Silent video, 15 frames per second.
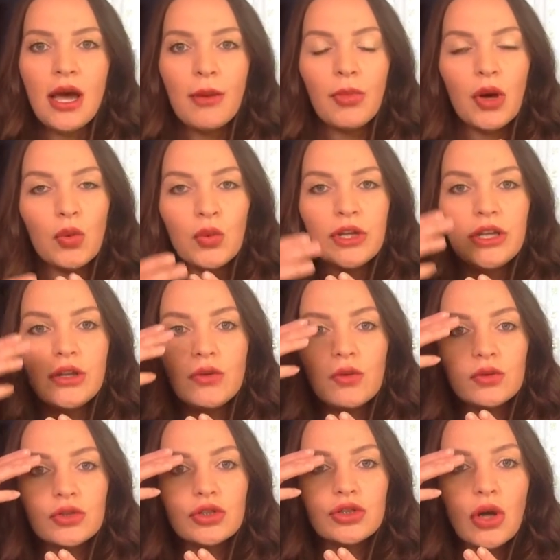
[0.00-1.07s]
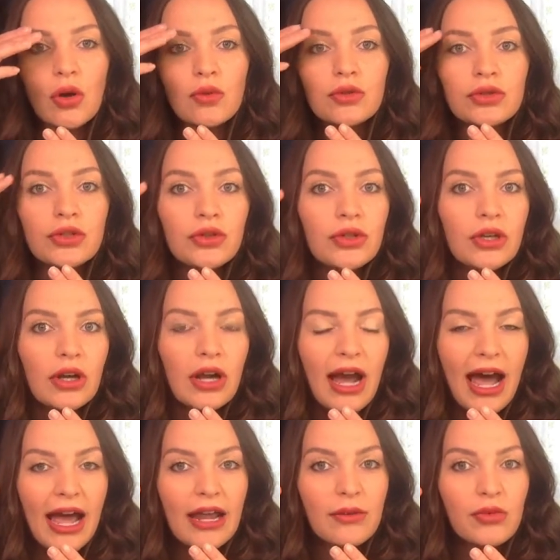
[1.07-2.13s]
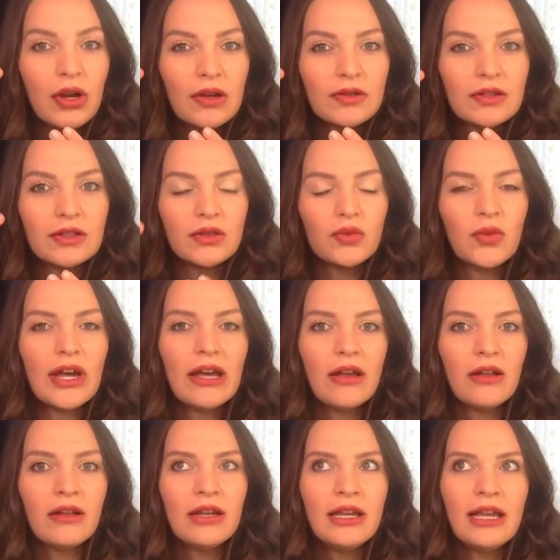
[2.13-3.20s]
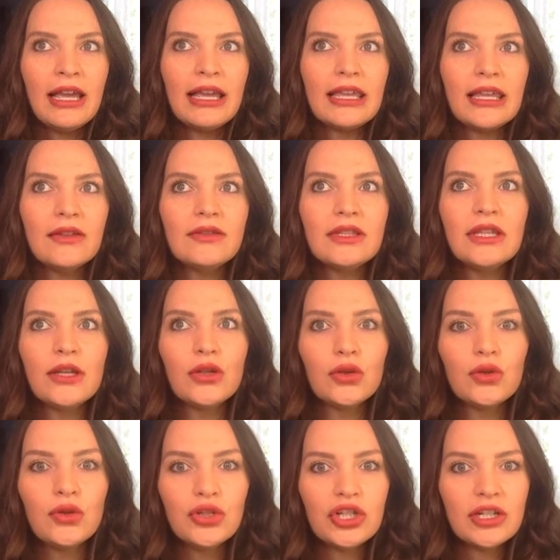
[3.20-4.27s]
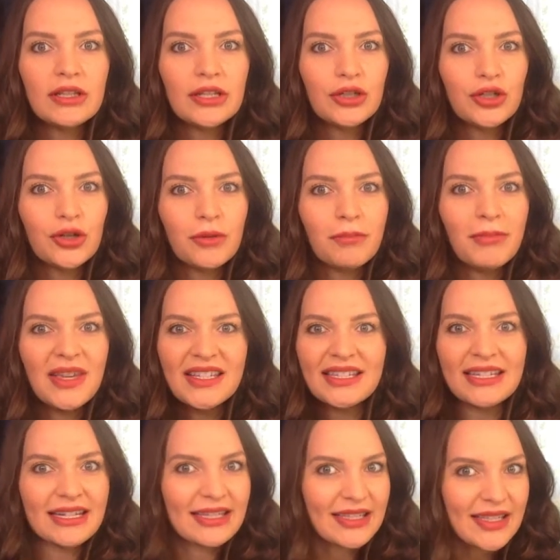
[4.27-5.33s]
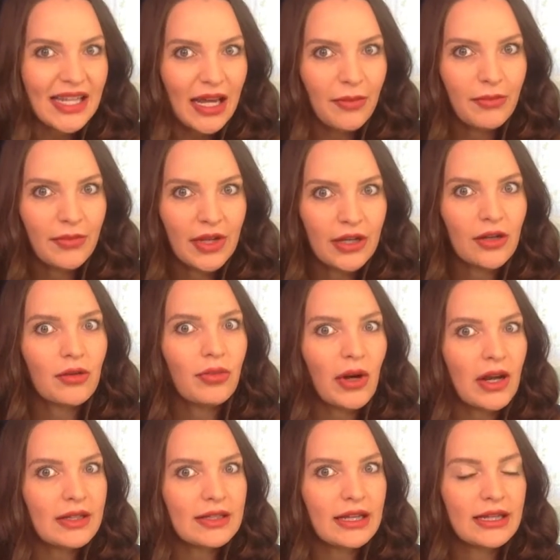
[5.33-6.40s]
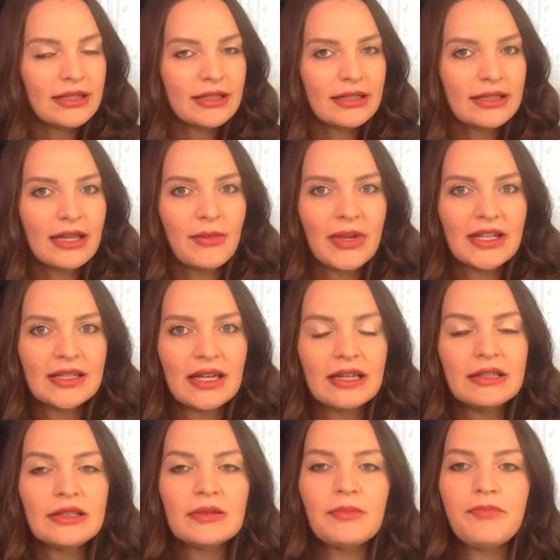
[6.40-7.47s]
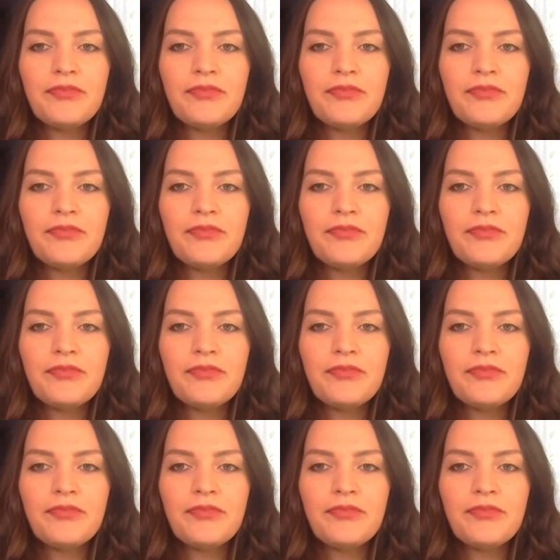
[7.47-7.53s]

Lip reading: But when you don't do your eyebrows as well, it gives the illusion that you're missing a step in your process. Does that make sense?